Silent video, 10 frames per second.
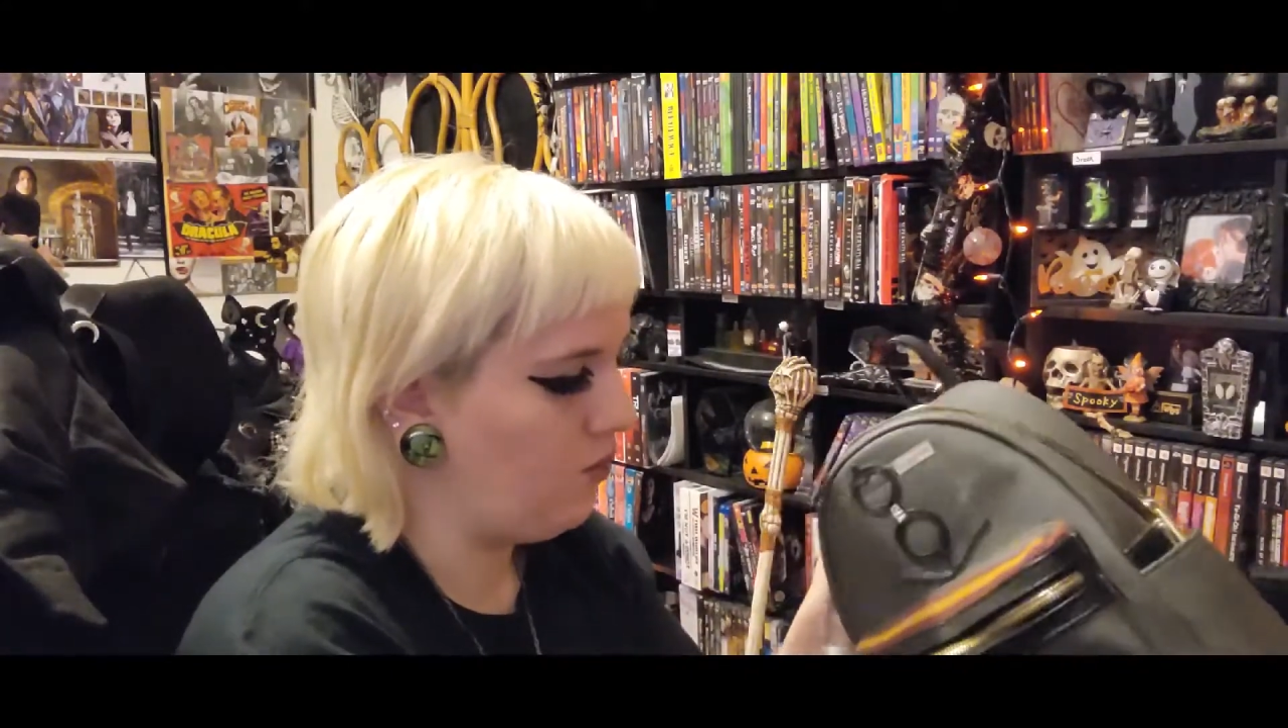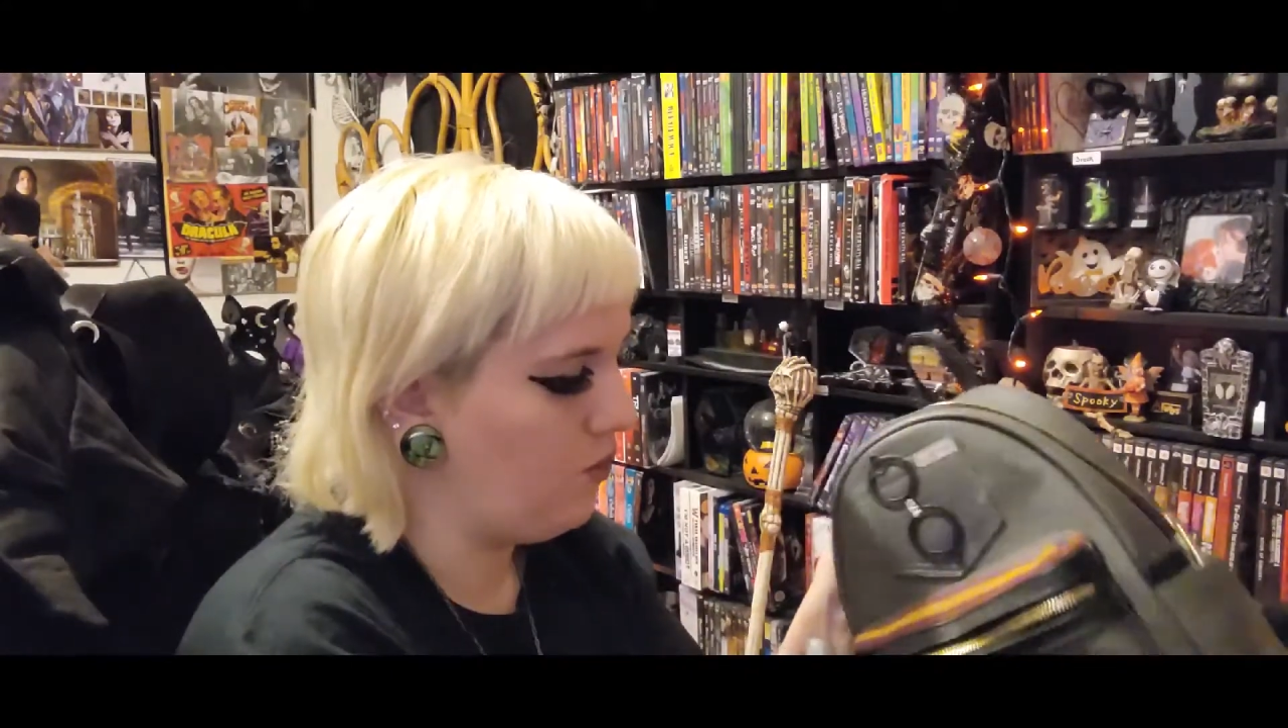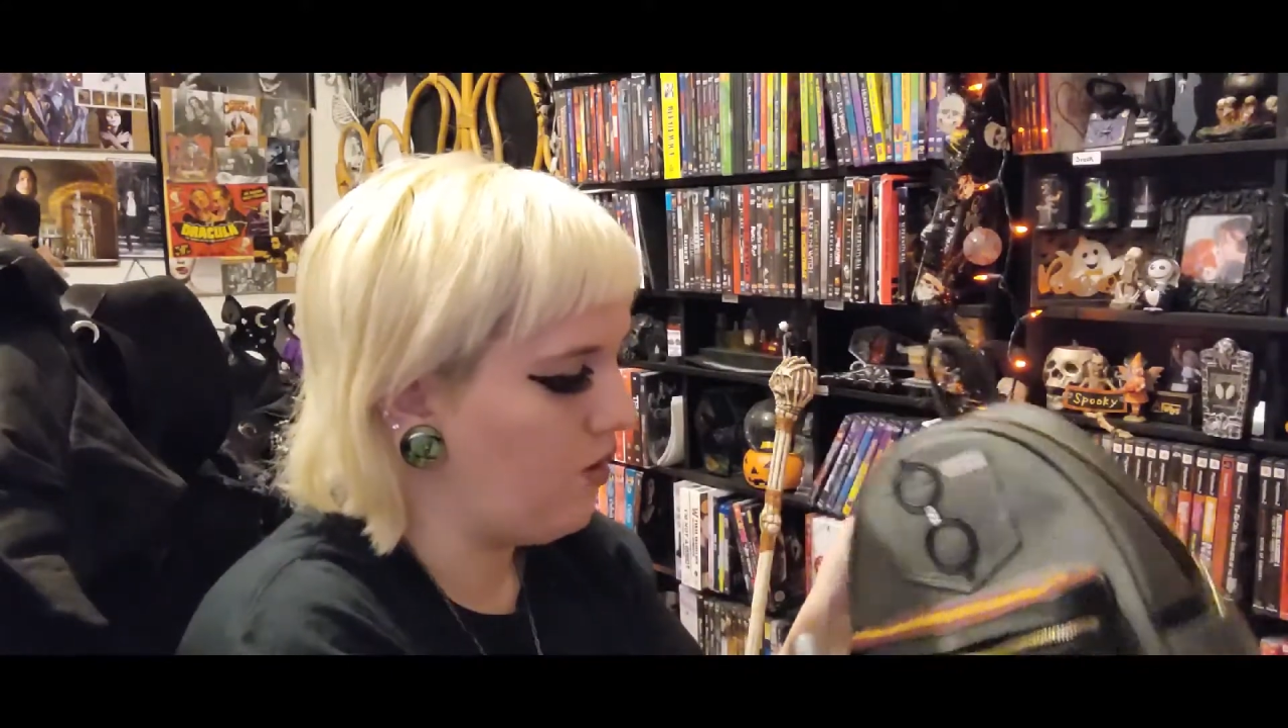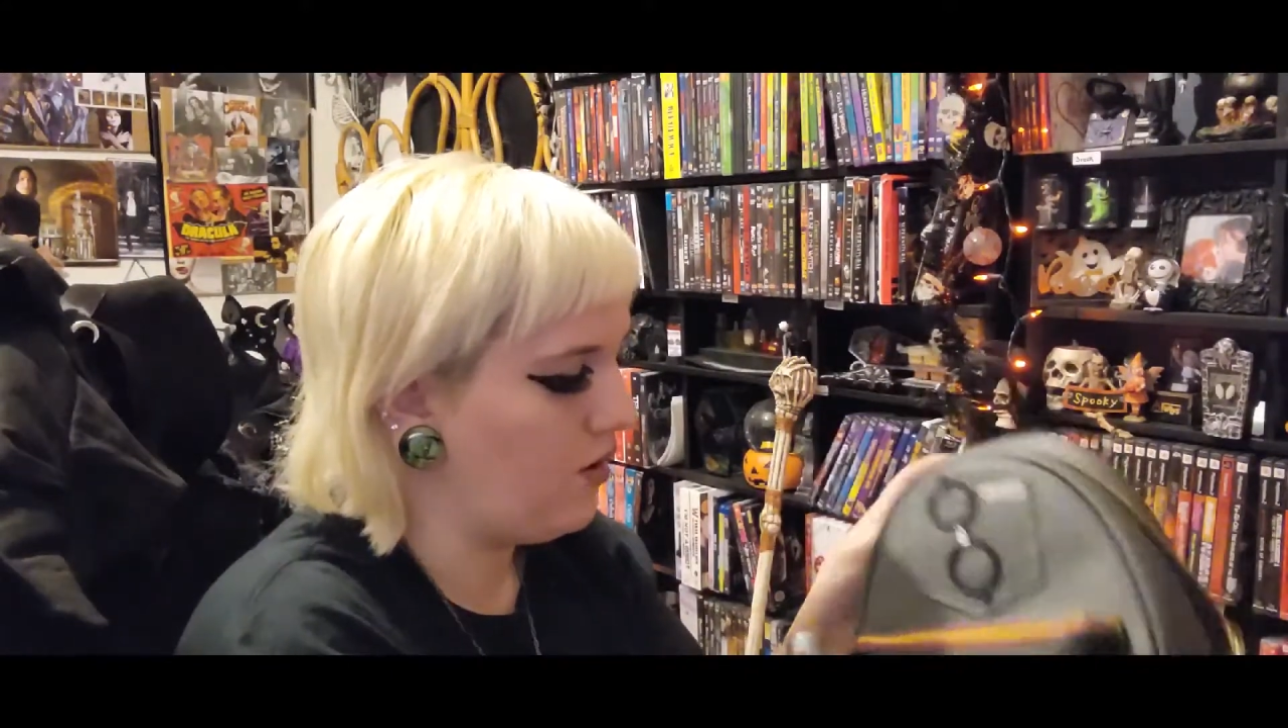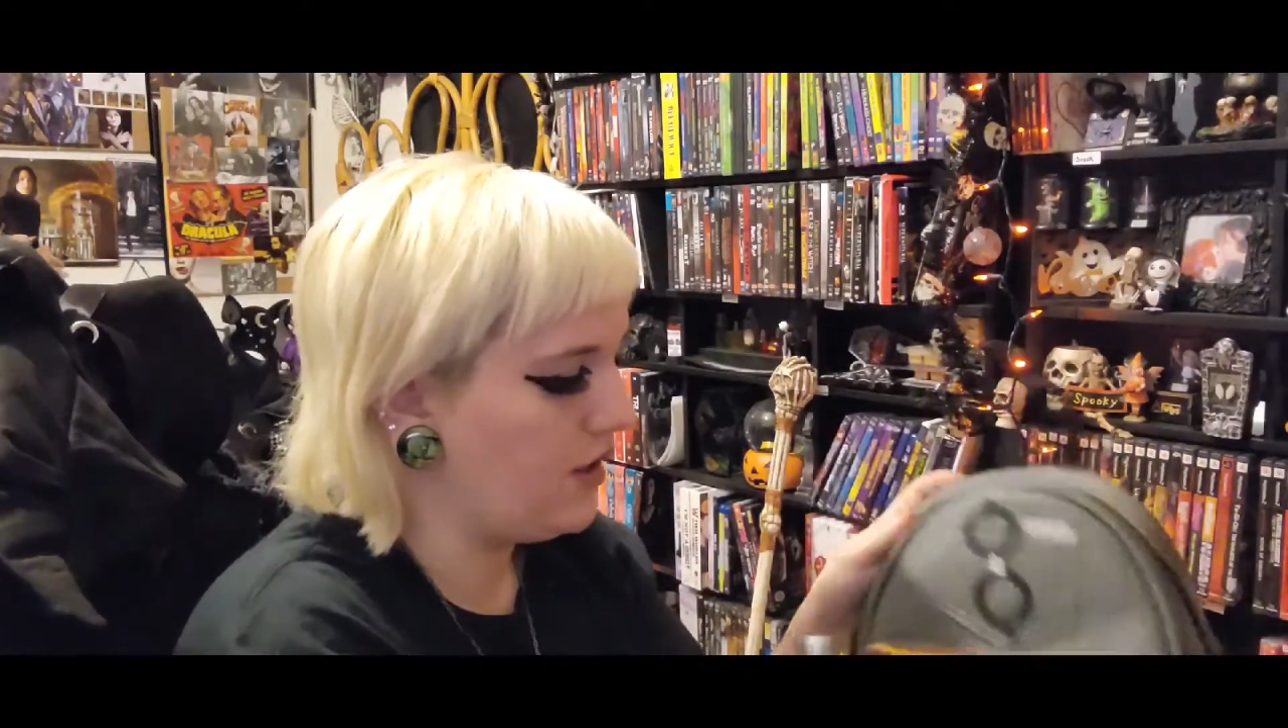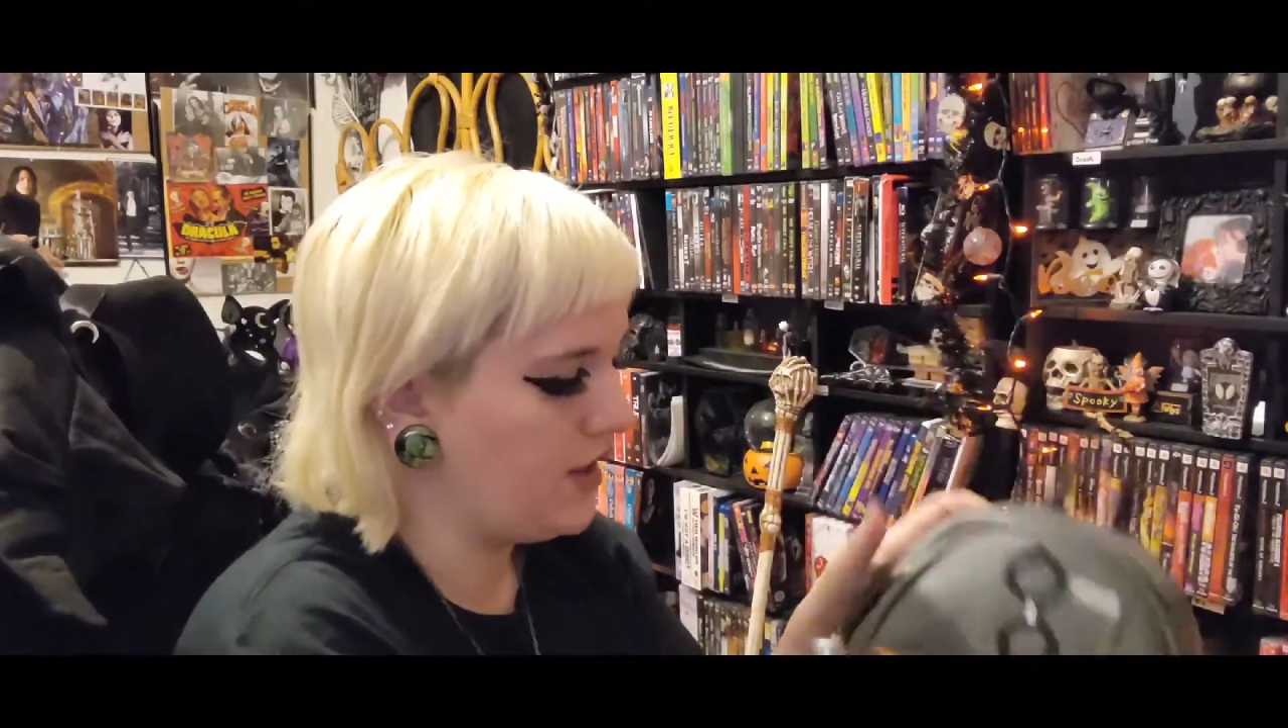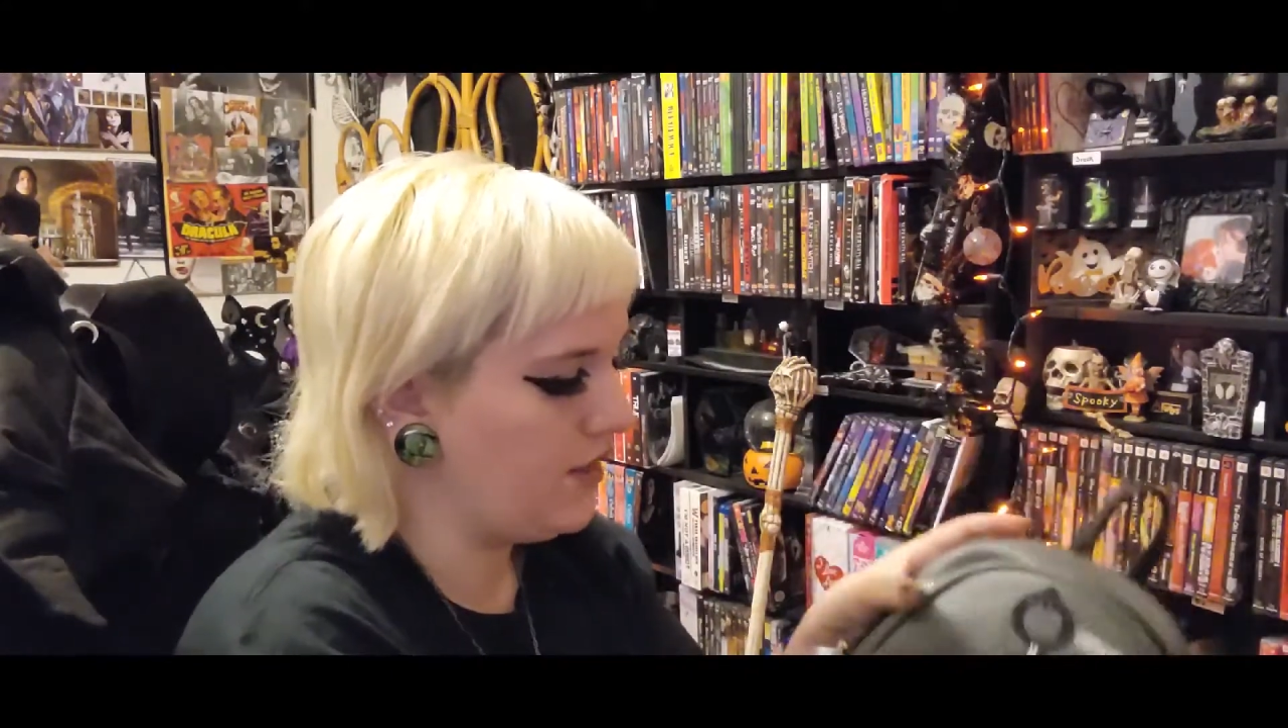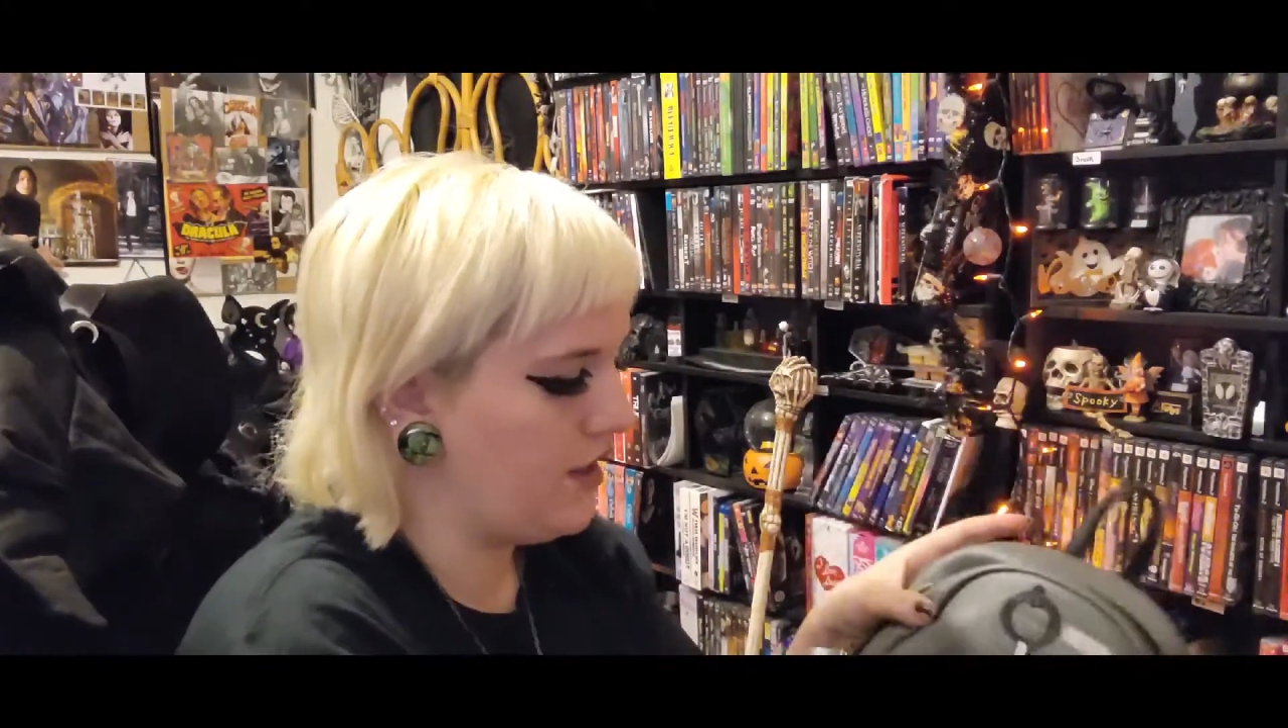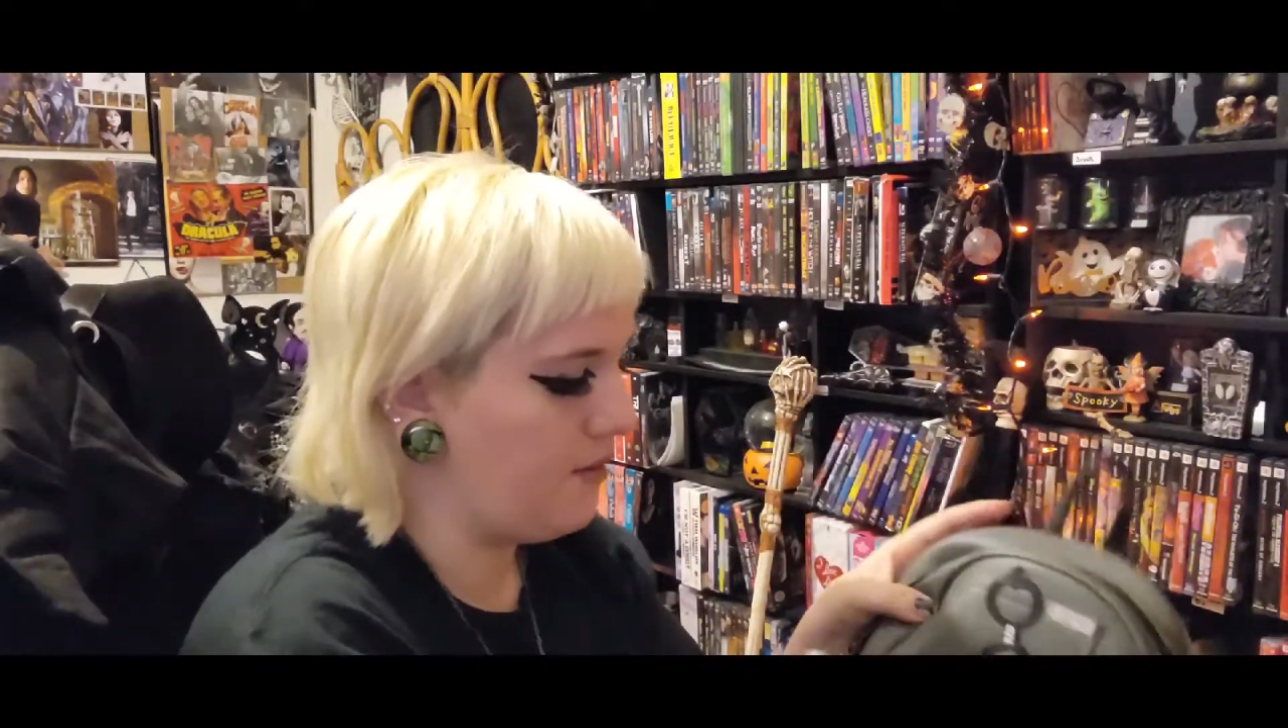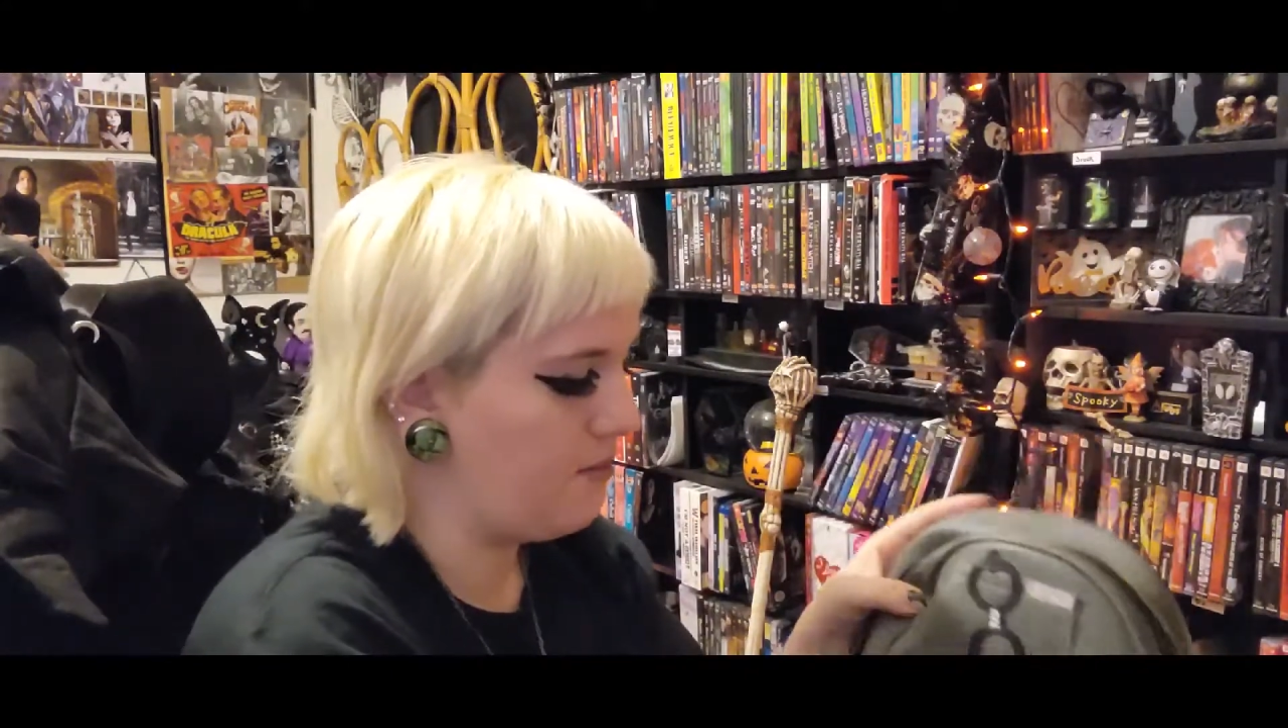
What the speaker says: wallet that